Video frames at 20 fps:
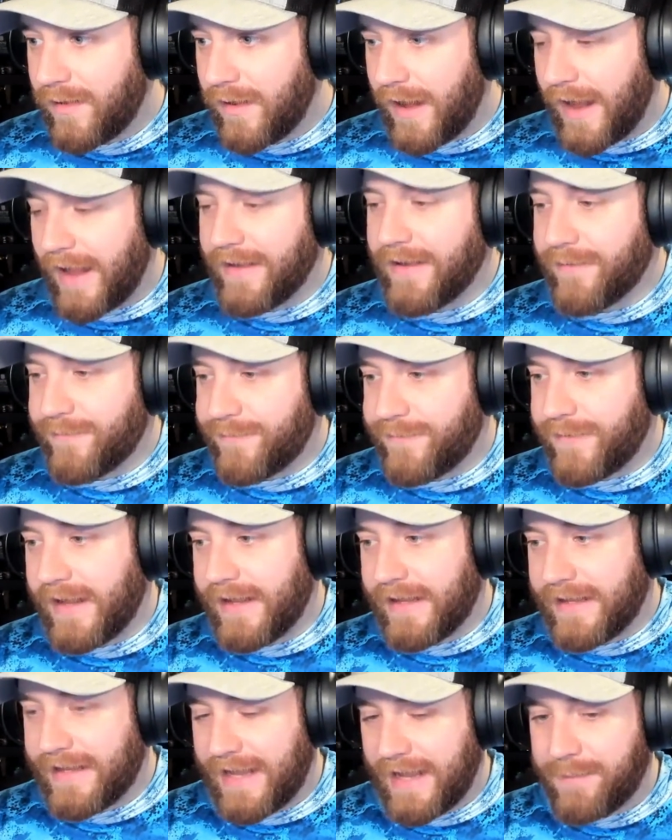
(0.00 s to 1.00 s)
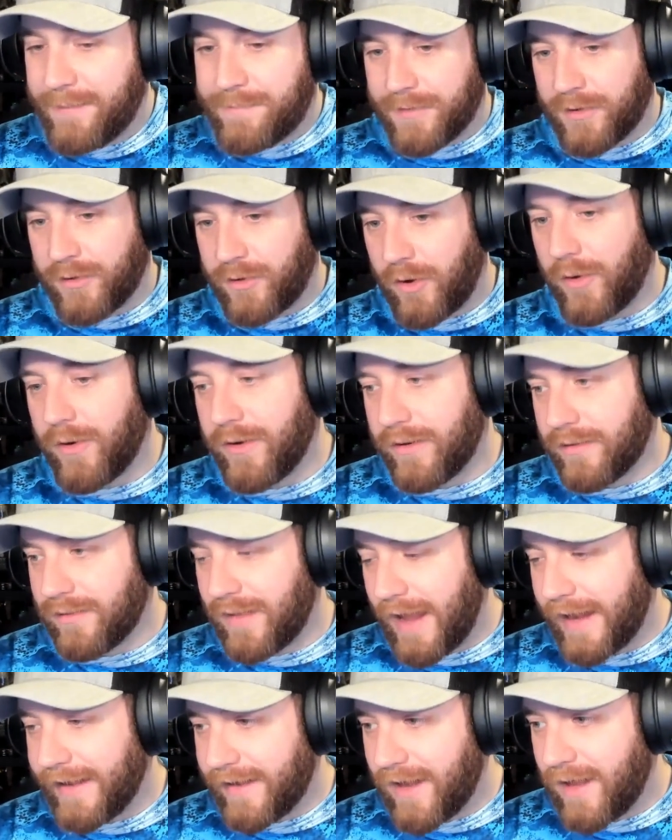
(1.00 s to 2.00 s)
And if they keep their current
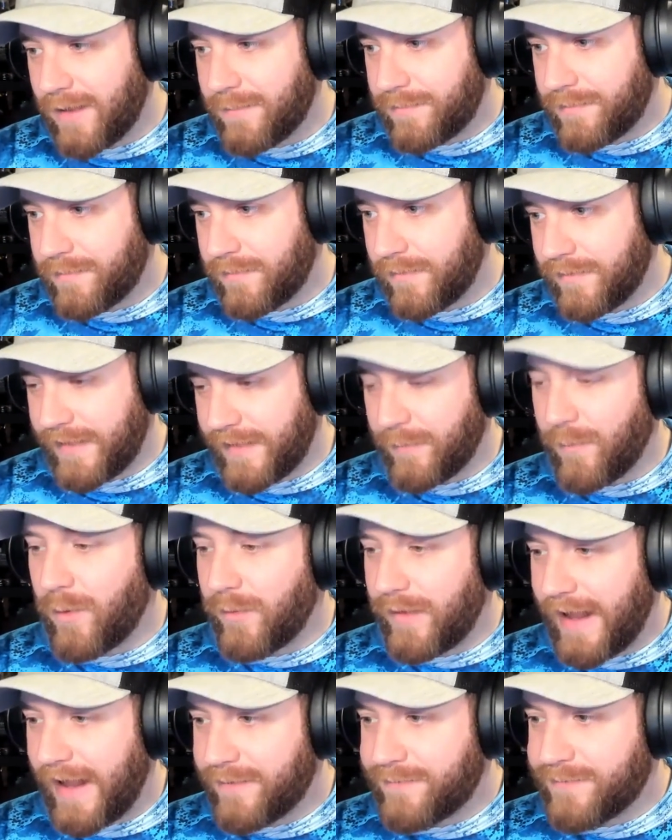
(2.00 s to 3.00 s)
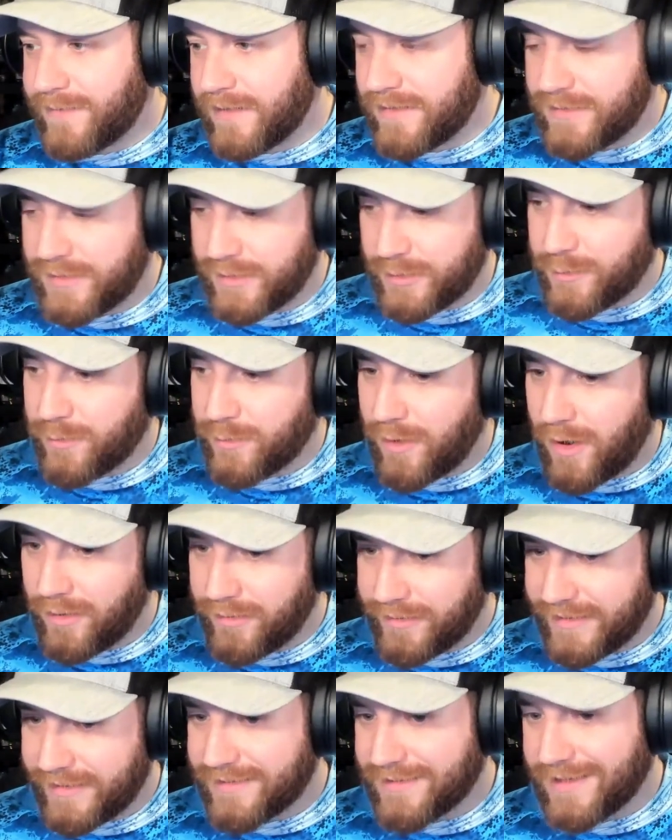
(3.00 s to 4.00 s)
lineup, they won't have to do all
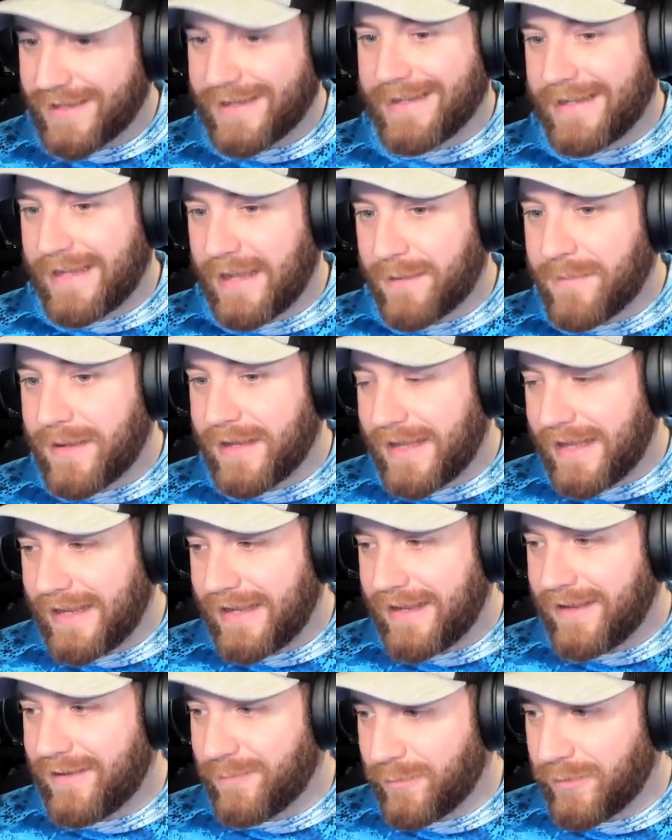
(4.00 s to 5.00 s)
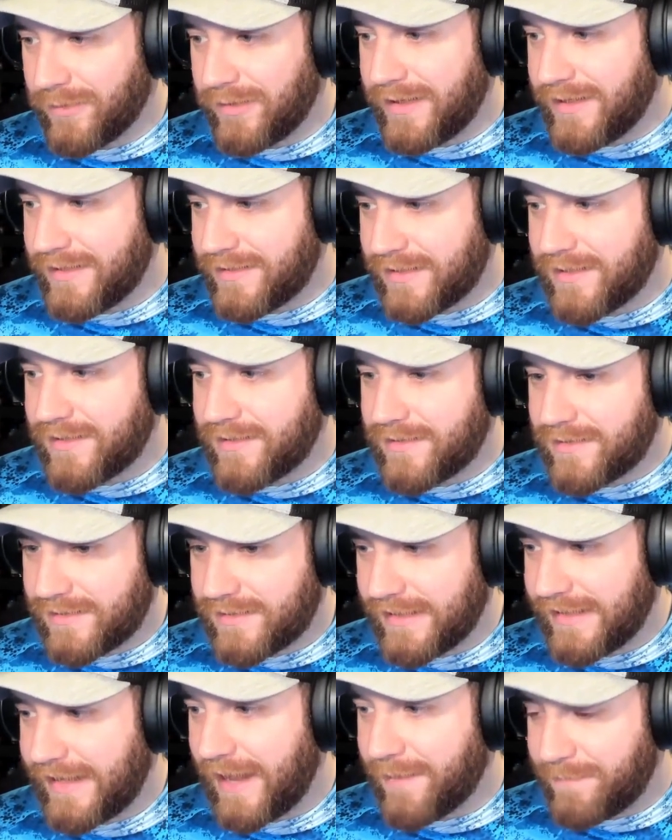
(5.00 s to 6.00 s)
these like gimmicky releases
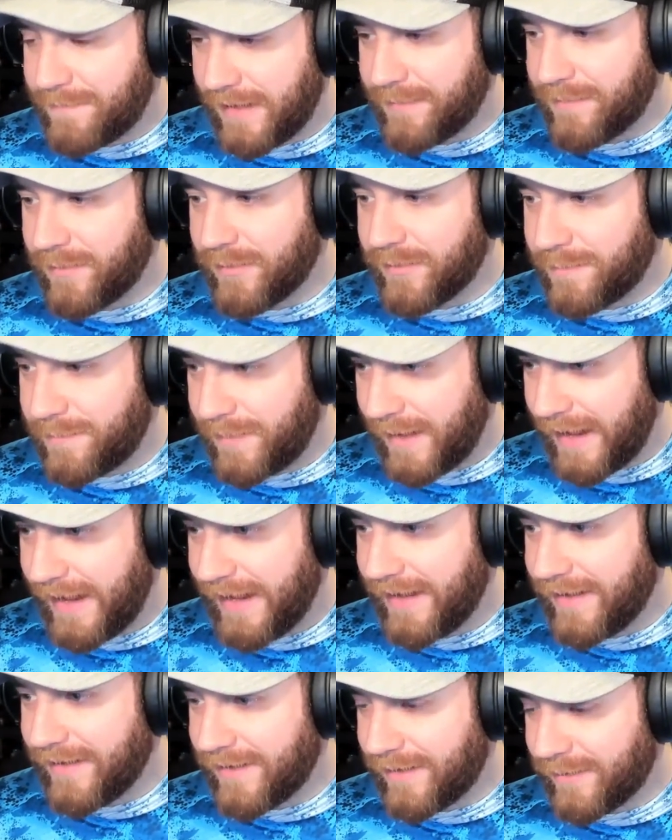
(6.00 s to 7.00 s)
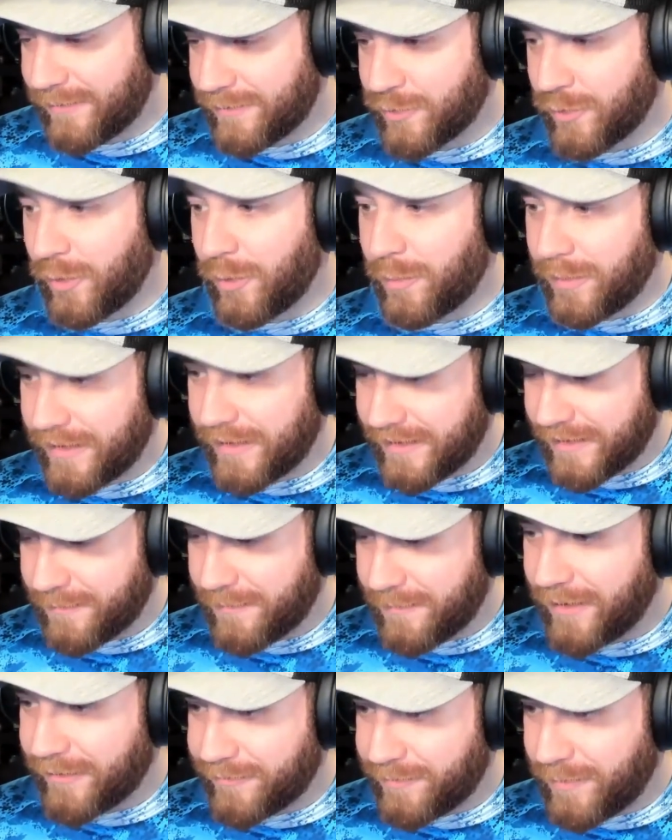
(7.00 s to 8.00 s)
to get people to pay an exorbitant
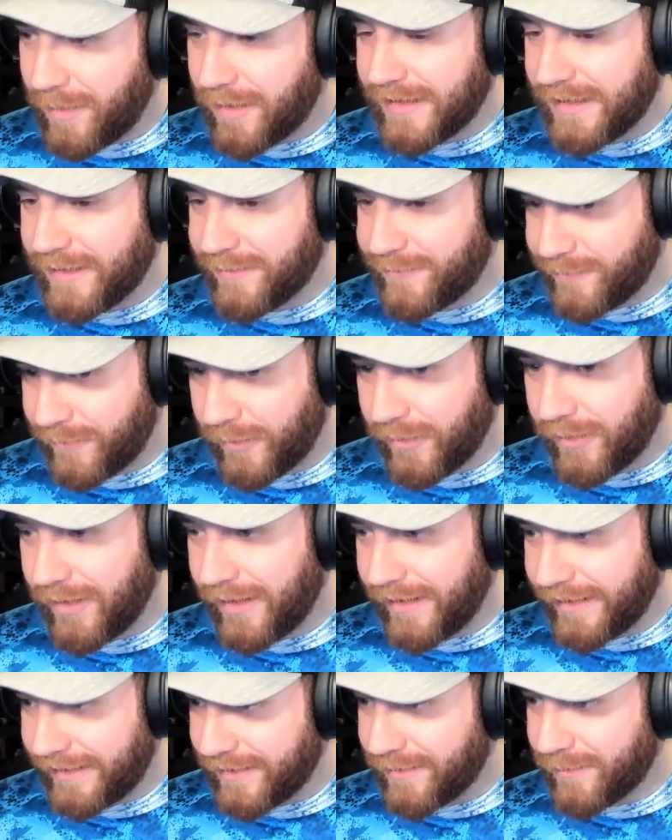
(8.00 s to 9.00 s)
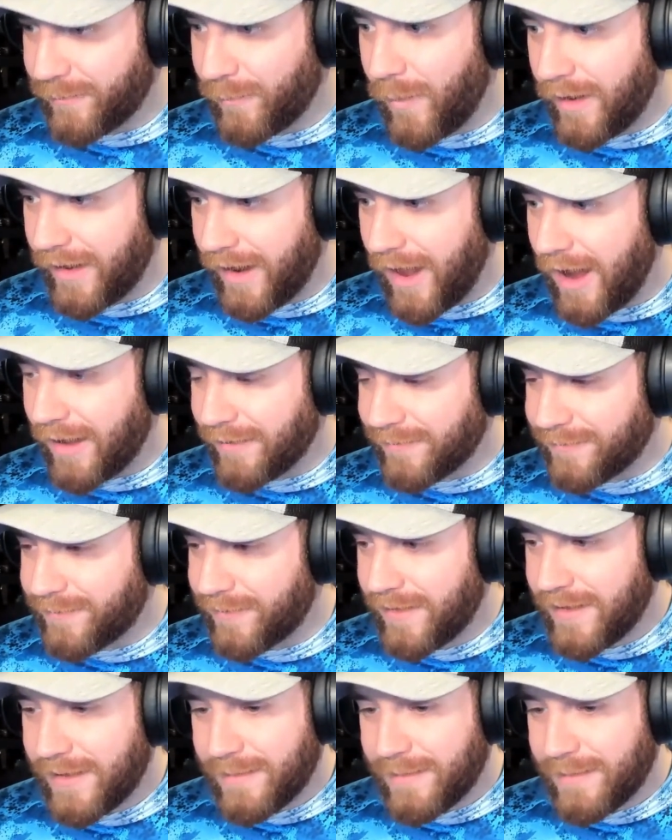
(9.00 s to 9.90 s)
amount of money for like a one-off